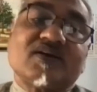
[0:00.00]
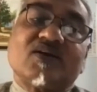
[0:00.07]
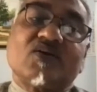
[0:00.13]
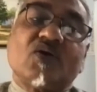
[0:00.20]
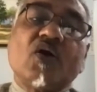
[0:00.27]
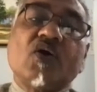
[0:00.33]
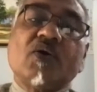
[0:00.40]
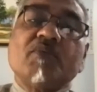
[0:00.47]

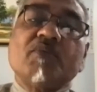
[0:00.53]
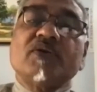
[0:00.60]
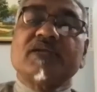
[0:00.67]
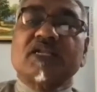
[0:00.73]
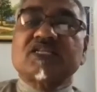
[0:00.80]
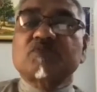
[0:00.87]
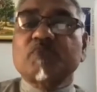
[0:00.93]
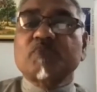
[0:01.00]
how about
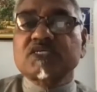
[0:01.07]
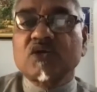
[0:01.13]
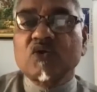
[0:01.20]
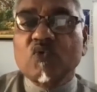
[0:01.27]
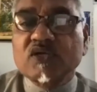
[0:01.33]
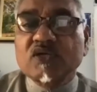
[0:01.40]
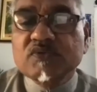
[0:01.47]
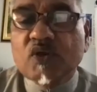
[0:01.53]
that special
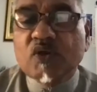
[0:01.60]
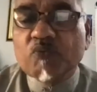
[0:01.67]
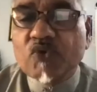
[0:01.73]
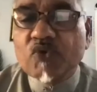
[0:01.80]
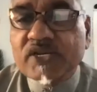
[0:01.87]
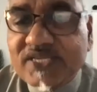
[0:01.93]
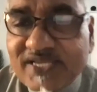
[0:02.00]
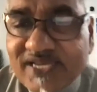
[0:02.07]
one,
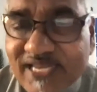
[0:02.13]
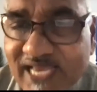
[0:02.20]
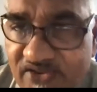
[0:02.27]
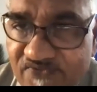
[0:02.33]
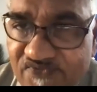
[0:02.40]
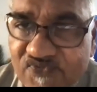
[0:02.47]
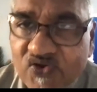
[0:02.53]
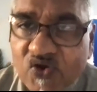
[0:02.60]
someone in your
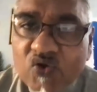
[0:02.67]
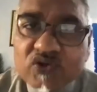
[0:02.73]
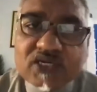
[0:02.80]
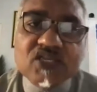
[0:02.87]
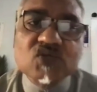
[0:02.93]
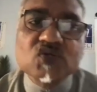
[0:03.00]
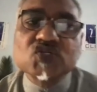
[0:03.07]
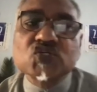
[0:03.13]
life? How
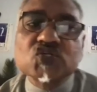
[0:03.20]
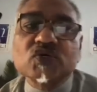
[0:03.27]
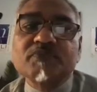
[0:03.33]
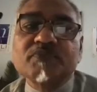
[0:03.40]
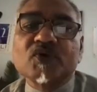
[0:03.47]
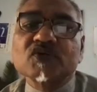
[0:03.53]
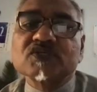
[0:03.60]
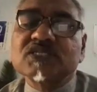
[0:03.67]
can you show the
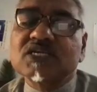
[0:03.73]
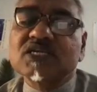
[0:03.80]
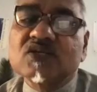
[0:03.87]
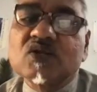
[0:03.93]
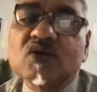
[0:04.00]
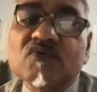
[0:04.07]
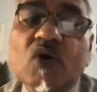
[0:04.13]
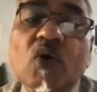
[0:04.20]
person that you
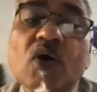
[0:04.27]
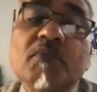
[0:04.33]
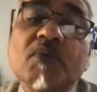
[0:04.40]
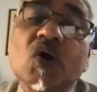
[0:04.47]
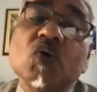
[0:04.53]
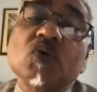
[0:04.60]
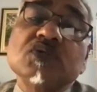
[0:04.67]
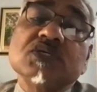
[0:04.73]
love? How
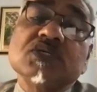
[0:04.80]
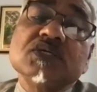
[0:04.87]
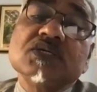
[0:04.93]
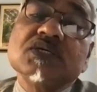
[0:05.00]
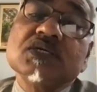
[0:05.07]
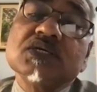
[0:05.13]
about